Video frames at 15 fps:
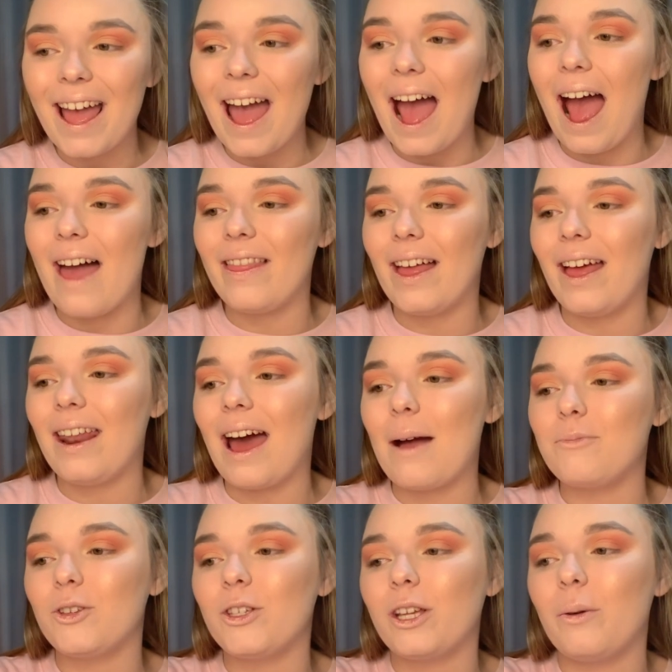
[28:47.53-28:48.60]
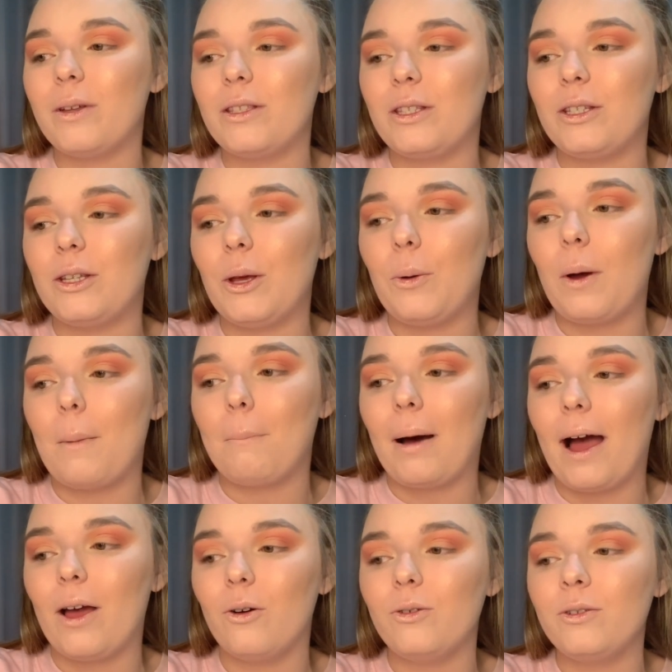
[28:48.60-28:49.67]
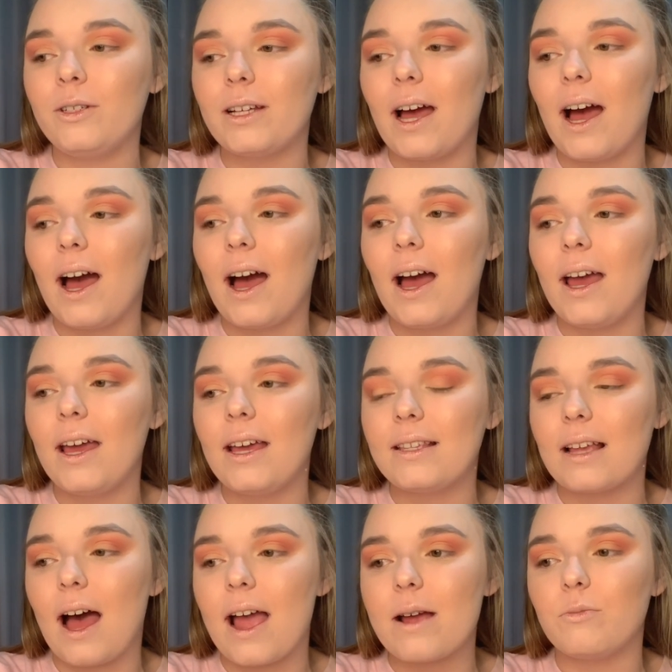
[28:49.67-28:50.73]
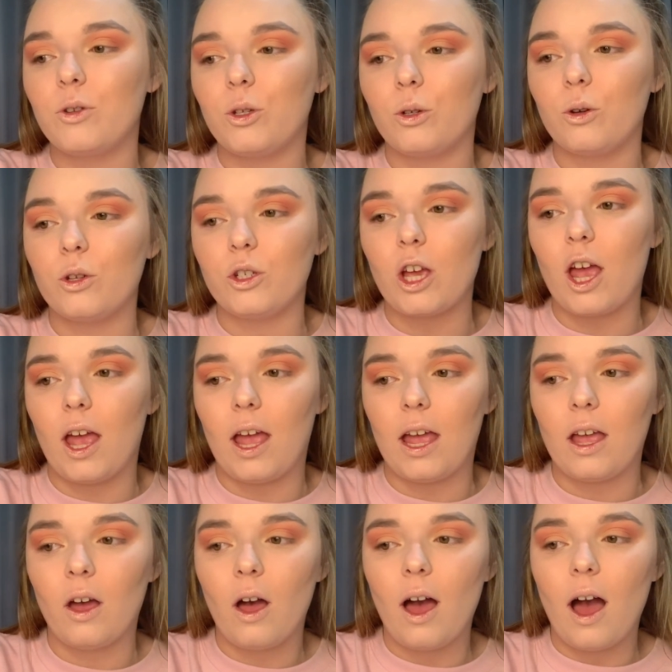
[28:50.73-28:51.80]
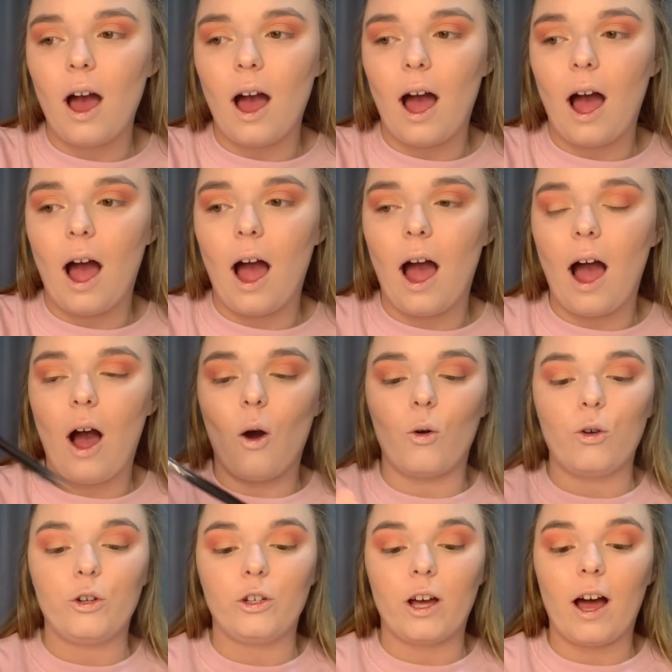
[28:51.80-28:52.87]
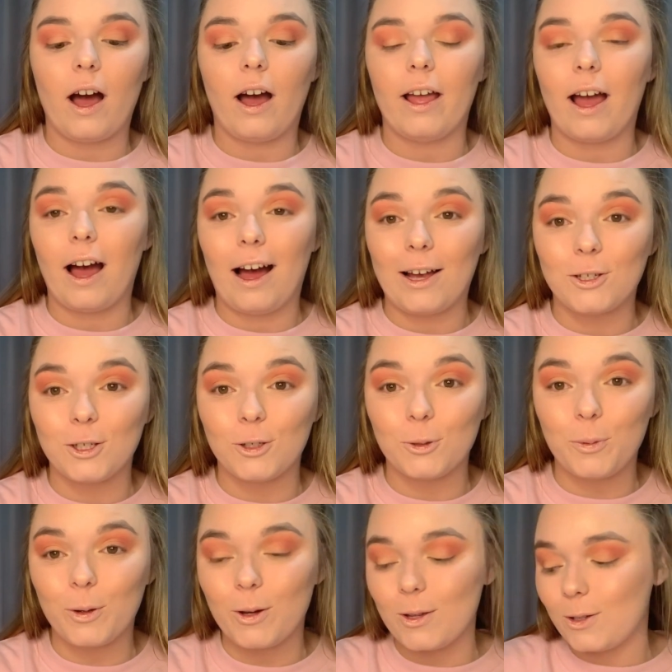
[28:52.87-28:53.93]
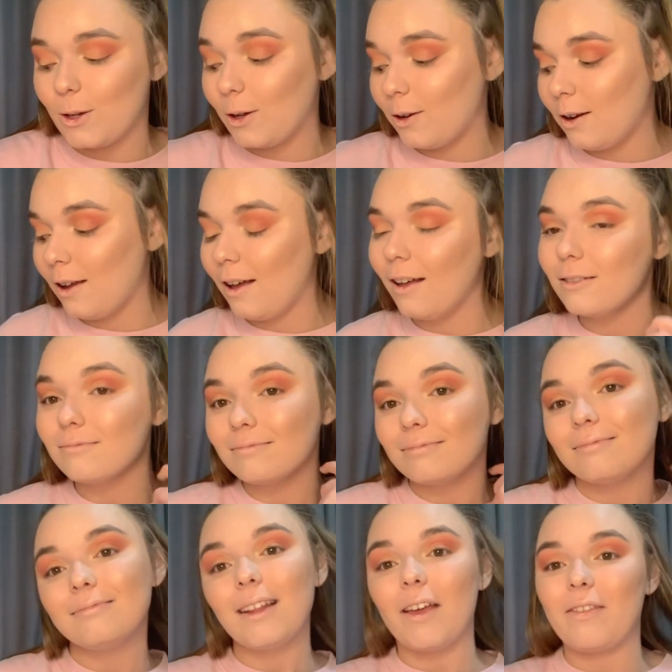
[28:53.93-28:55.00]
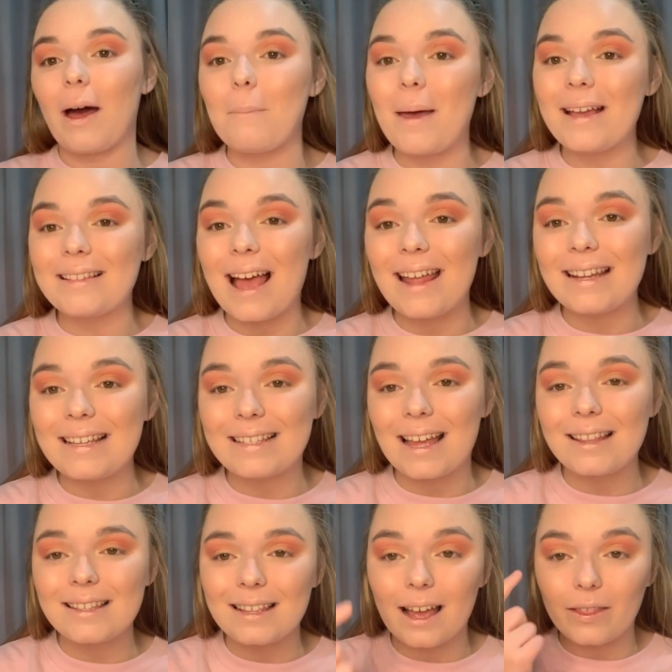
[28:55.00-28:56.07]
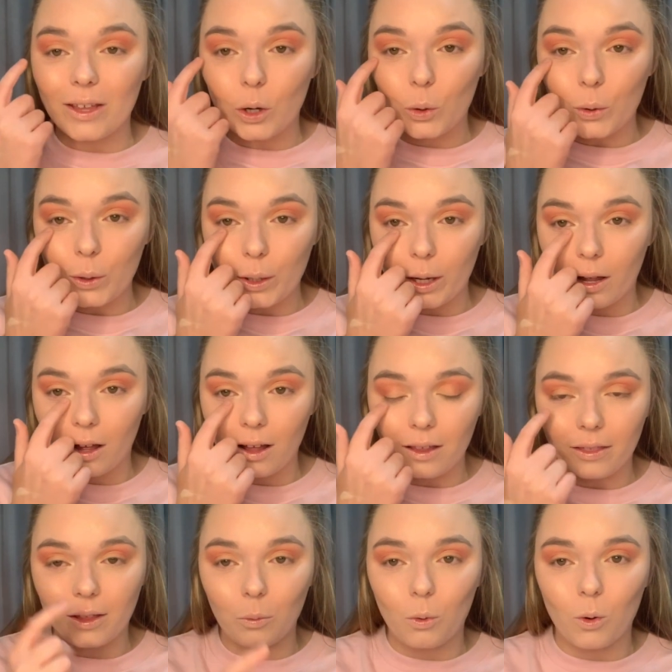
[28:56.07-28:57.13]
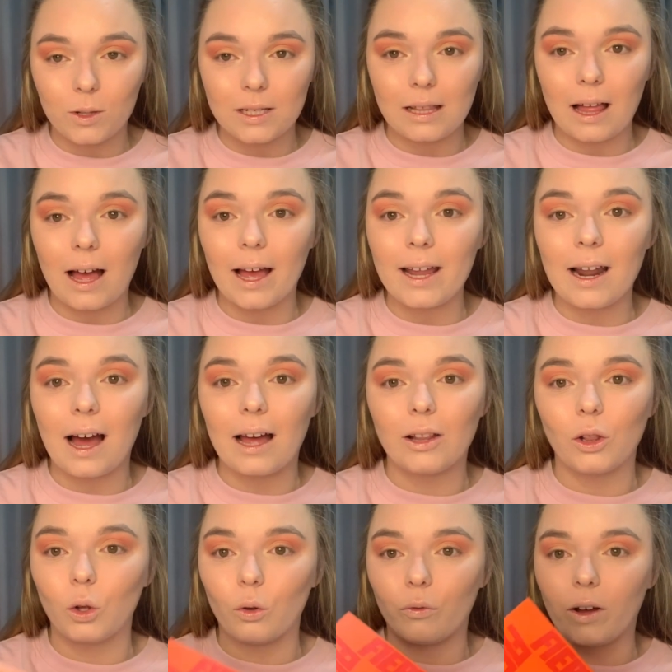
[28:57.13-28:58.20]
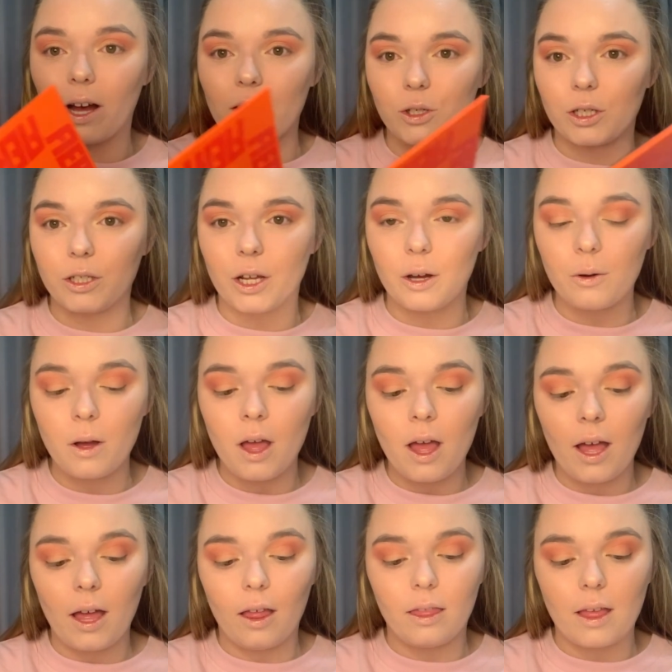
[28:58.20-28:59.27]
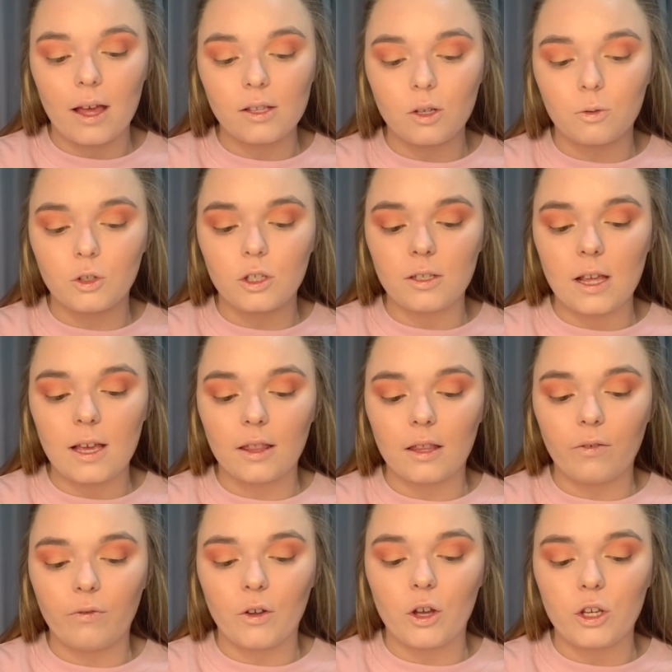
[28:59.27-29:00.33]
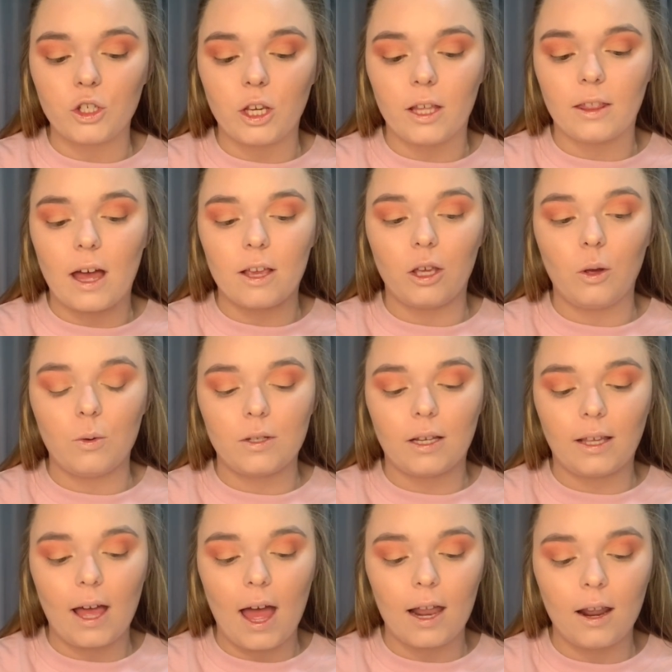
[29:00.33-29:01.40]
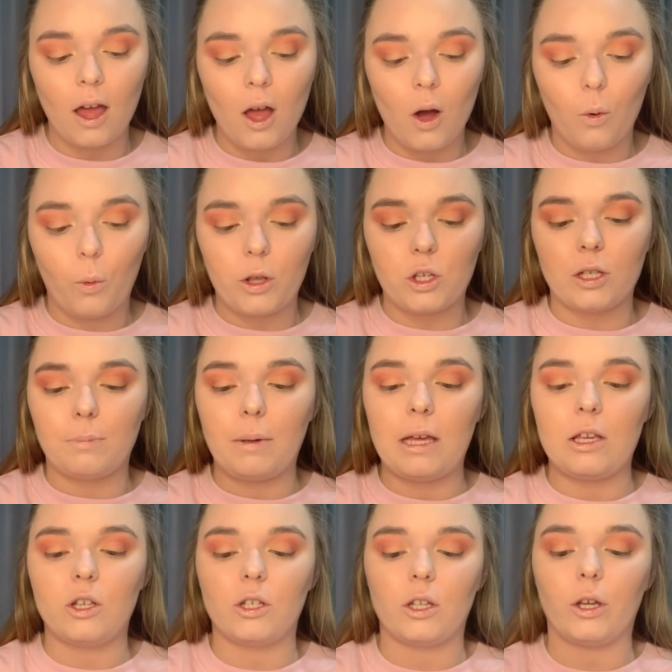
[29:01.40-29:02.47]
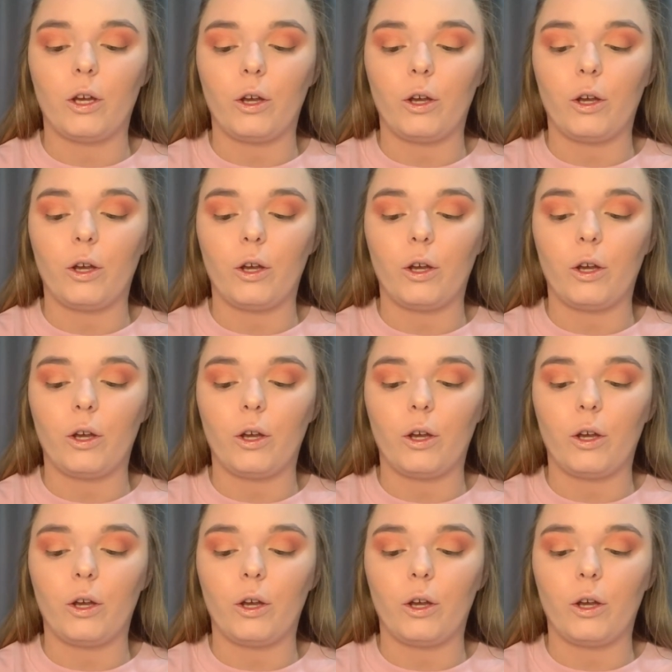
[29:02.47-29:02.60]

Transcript: And then I'm just going to do my under eyes. I am such a under eye eyeshadow person. If that makes any sense, like the under the waterline, I love eyeshadow in there. So I'll just take the first shade that I used again, which is Peaches and